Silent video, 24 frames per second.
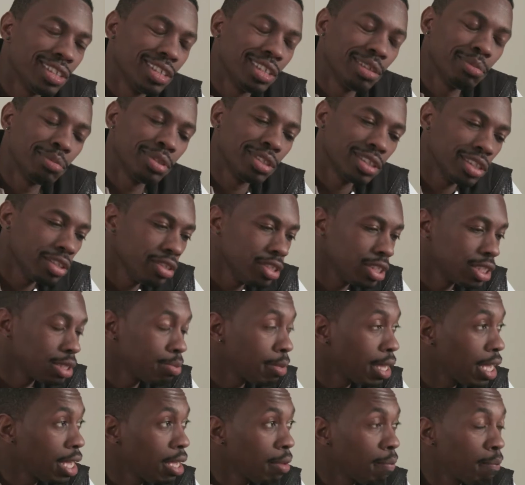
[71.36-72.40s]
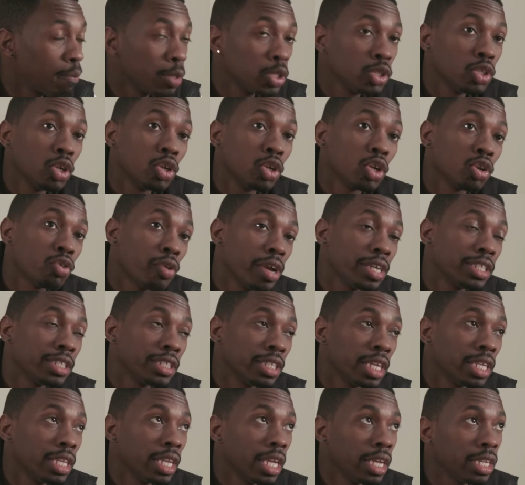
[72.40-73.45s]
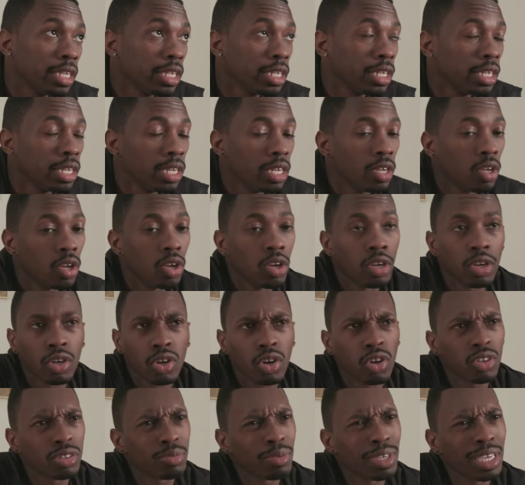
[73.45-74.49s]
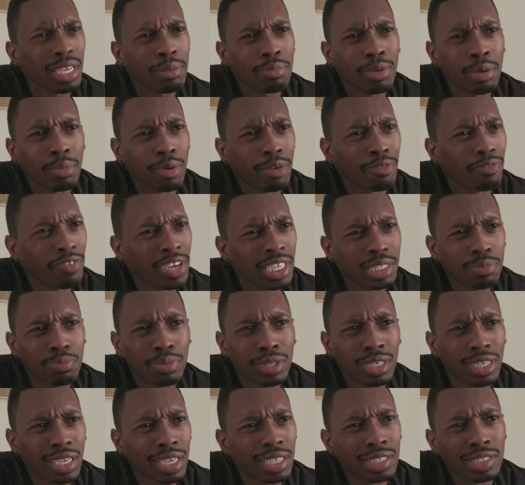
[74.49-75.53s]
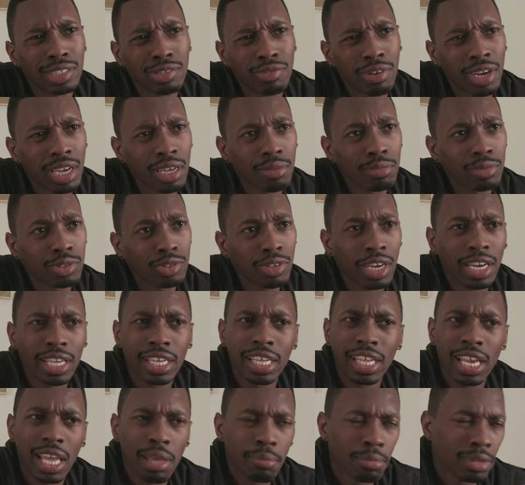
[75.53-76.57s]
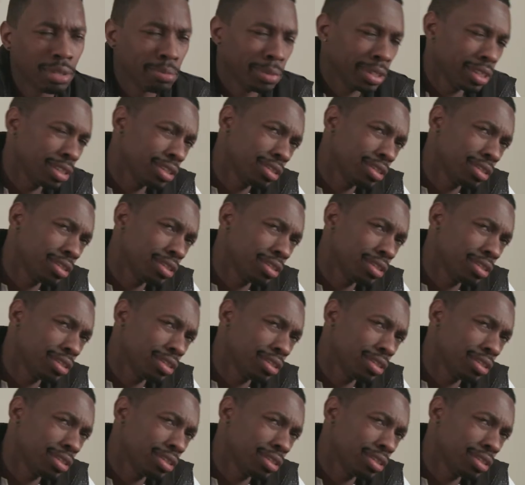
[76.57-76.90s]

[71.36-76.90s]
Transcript: I'm serious, man. But you know the crazy thing lately? Hmm. Girls been hitting me on Facebook, Instagram, trying to get at me, man.